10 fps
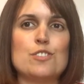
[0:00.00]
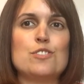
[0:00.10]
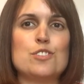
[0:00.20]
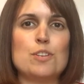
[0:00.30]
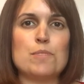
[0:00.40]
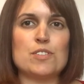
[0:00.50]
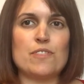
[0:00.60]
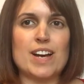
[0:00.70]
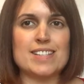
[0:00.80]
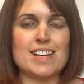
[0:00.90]
too much
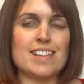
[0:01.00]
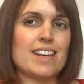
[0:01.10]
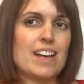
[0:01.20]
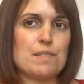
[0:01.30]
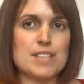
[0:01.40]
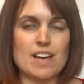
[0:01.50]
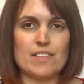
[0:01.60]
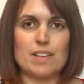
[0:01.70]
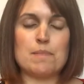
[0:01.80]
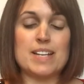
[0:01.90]
fat I think I was
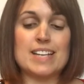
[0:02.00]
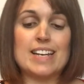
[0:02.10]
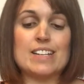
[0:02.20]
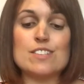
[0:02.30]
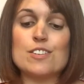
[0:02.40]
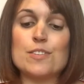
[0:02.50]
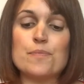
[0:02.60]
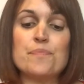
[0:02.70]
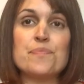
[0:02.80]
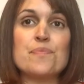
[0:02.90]
having in my diet. So
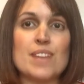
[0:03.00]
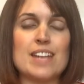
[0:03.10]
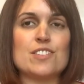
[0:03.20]
it